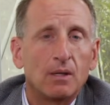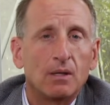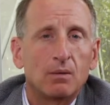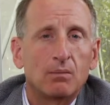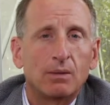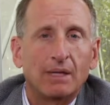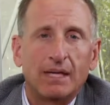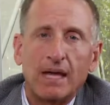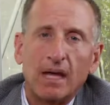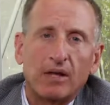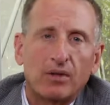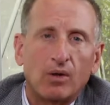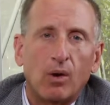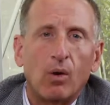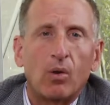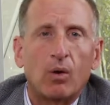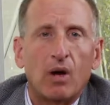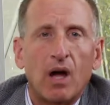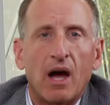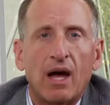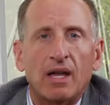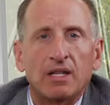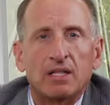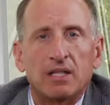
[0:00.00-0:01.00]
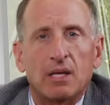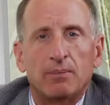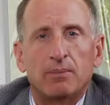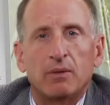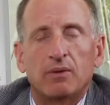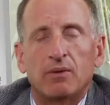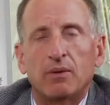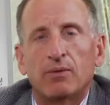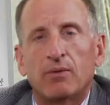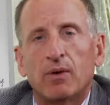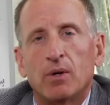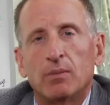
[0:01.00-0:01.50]
But again, the whole concept
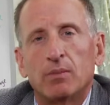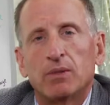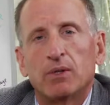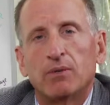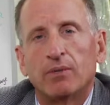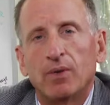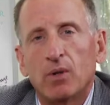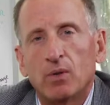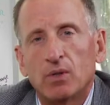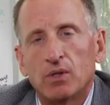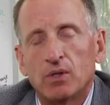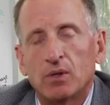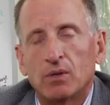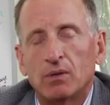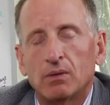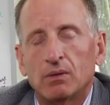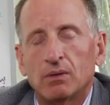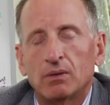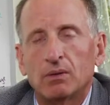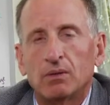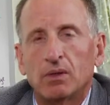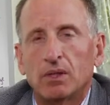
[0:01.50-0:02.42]
of the firm of the future,